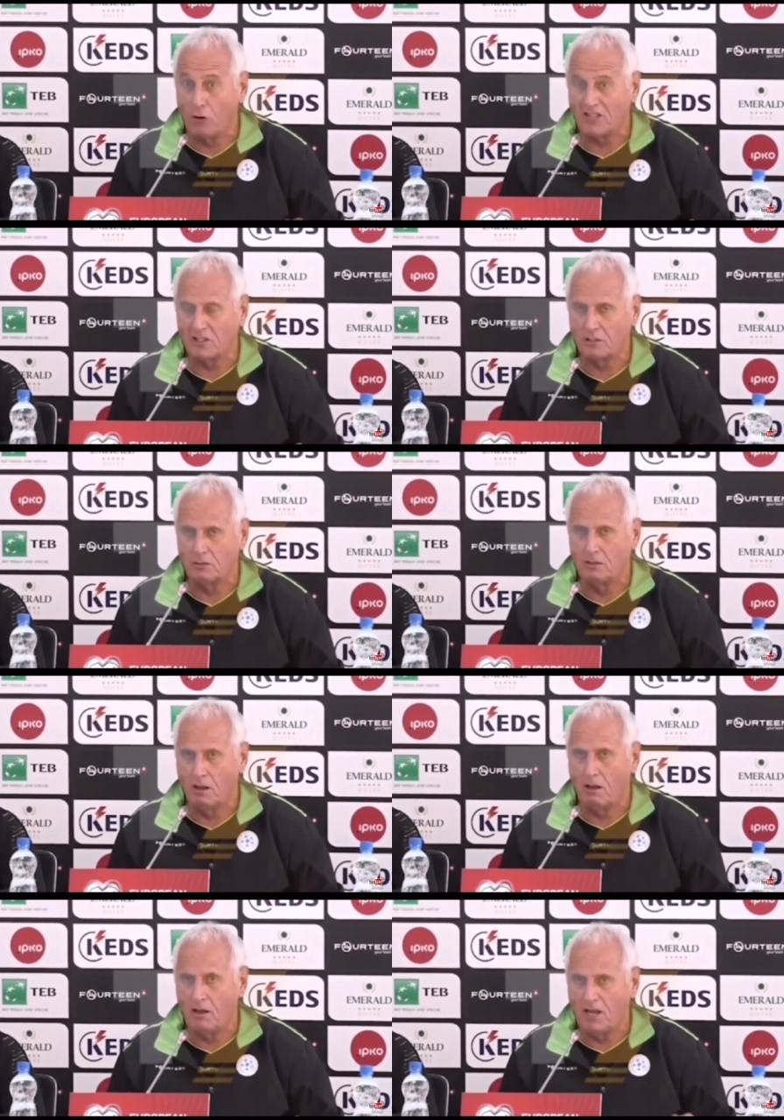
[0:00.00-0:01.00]
For us,
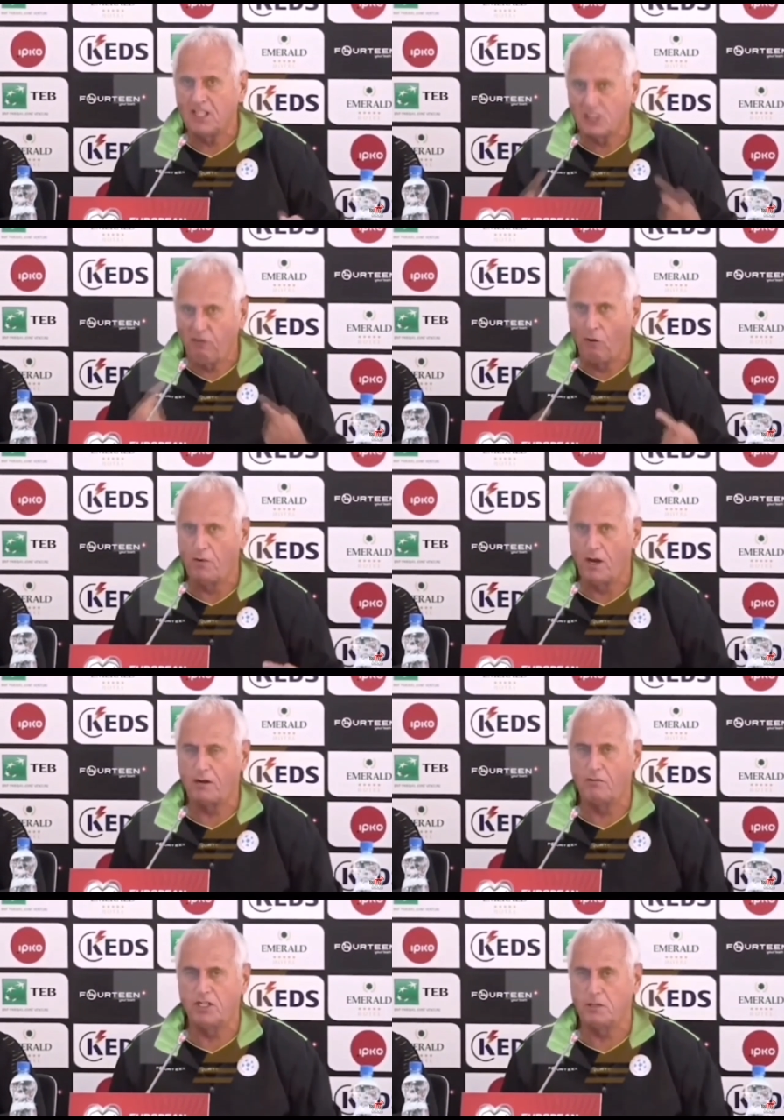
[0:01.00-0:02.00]
it's for me
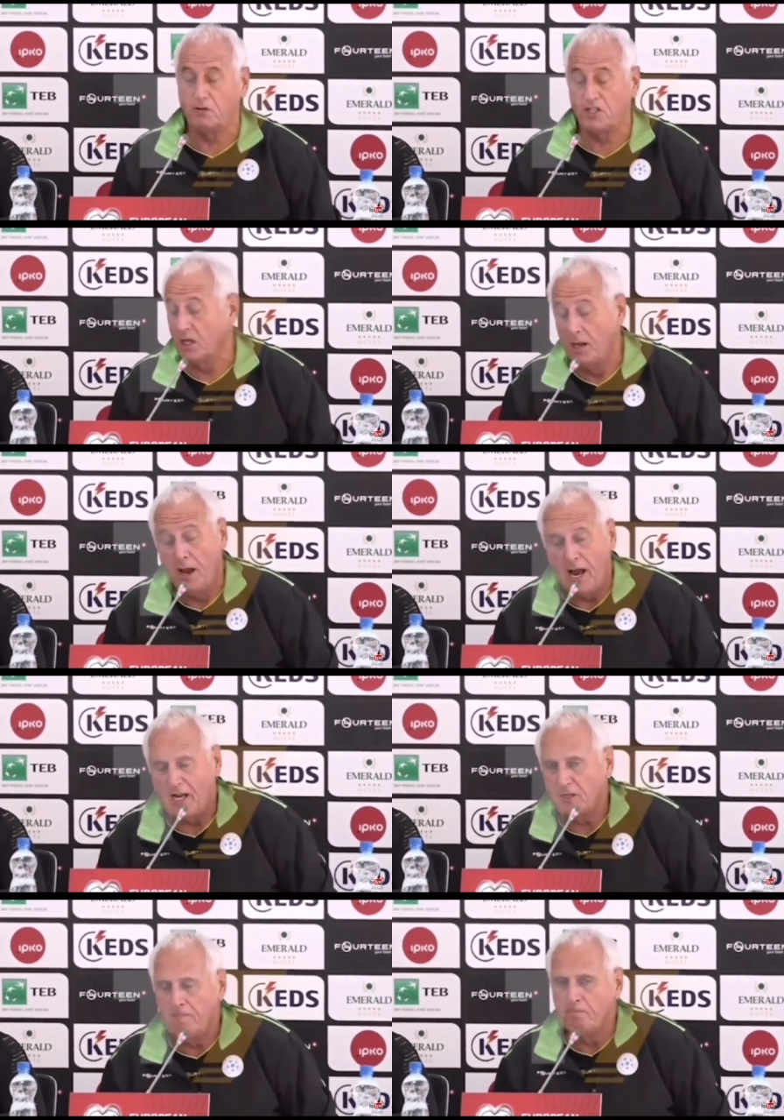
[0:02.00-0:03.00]
crazy pressing.
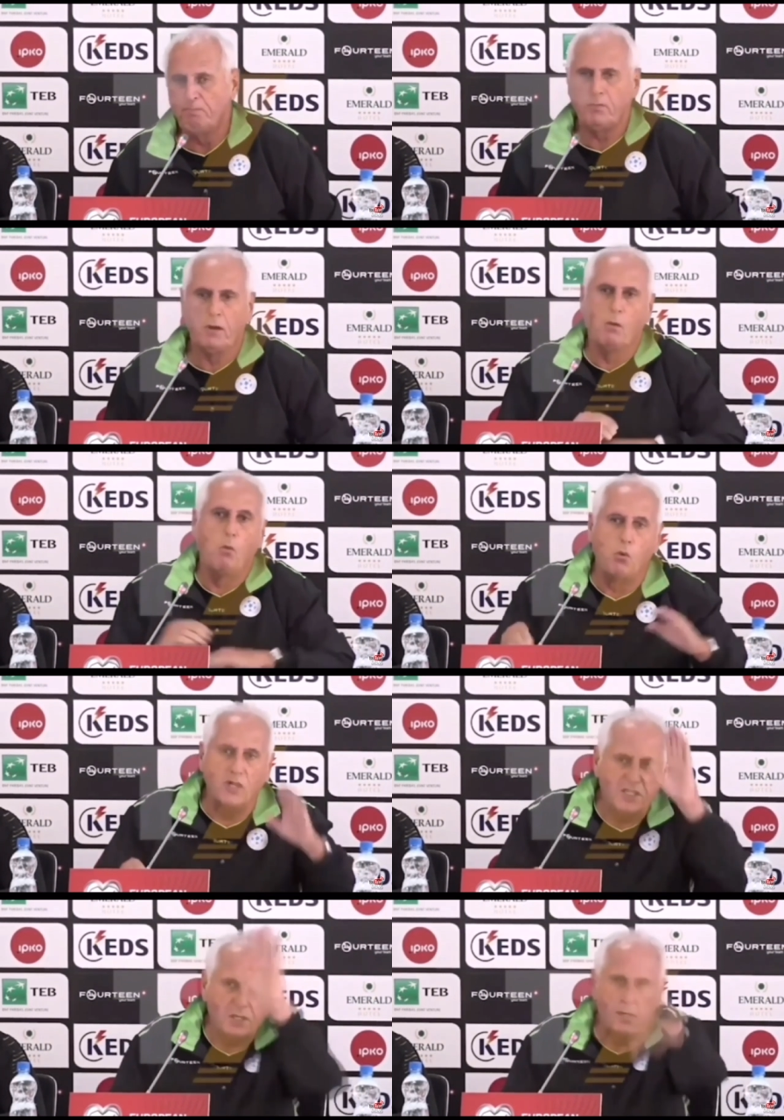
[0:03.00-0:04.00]
And
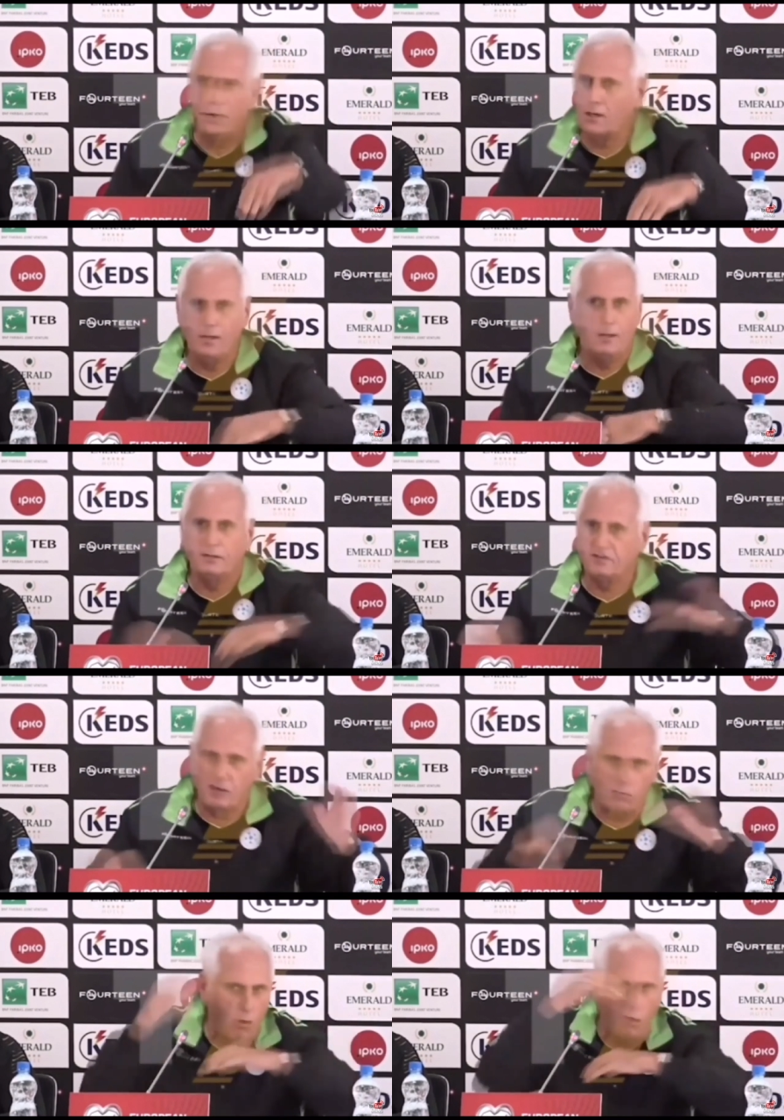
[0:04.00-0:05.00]
with uh,
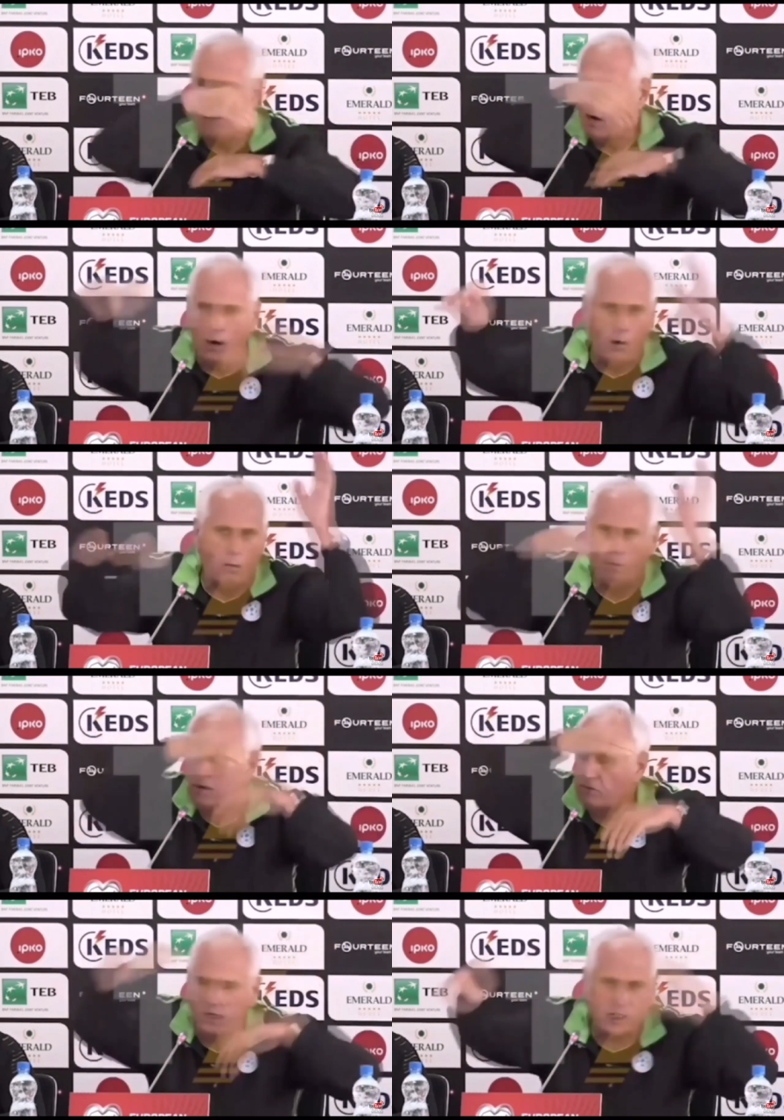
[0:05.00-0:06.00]
Zagreb or
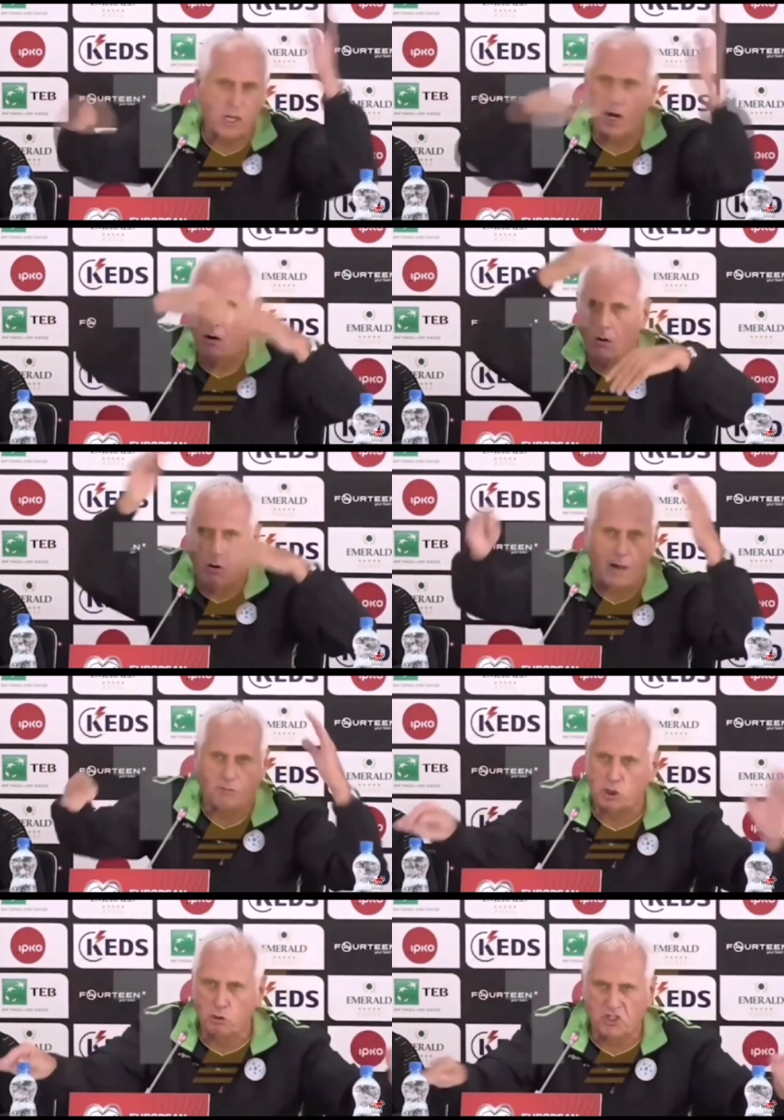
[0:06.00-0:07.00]
Berisha
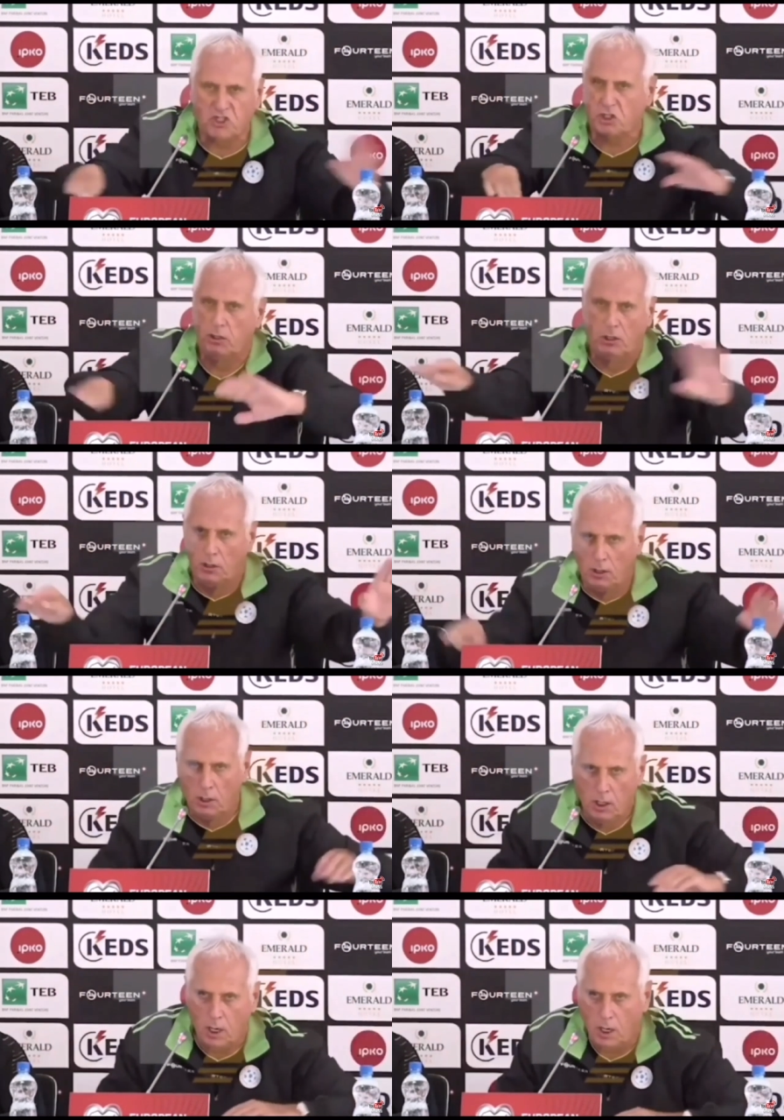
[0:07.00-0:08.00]
or Amstutz,
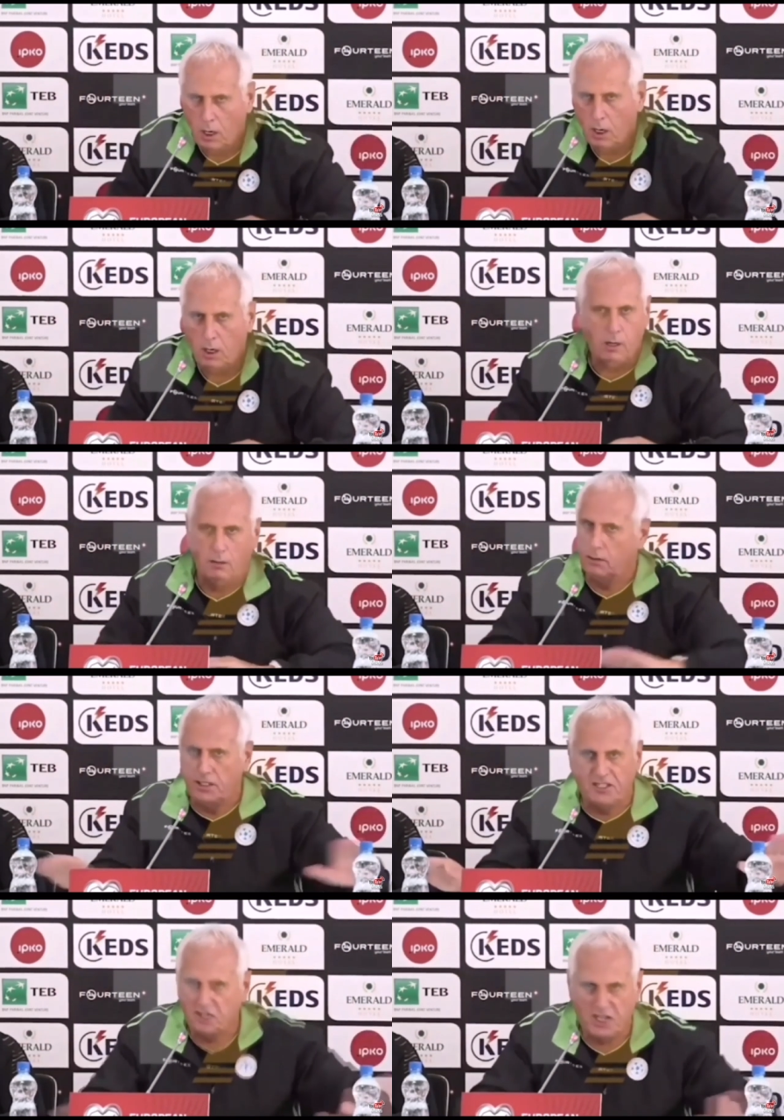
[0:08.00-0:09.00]

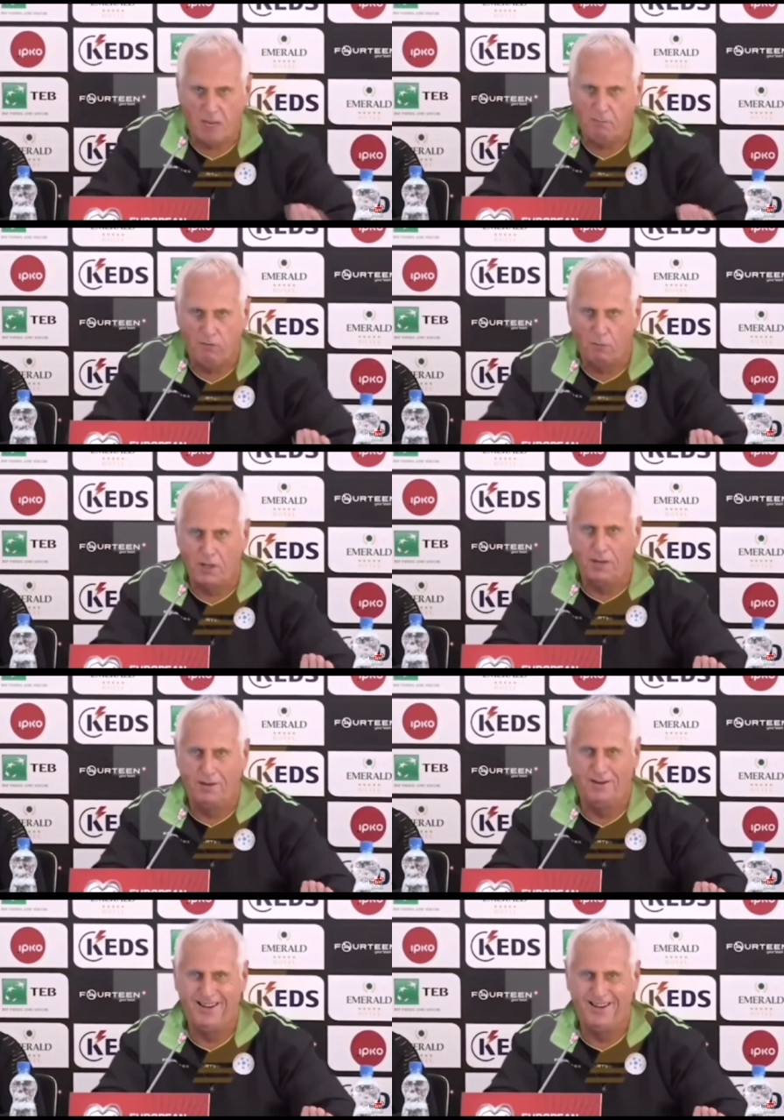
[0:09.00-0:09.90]
Uh, it's the same for me.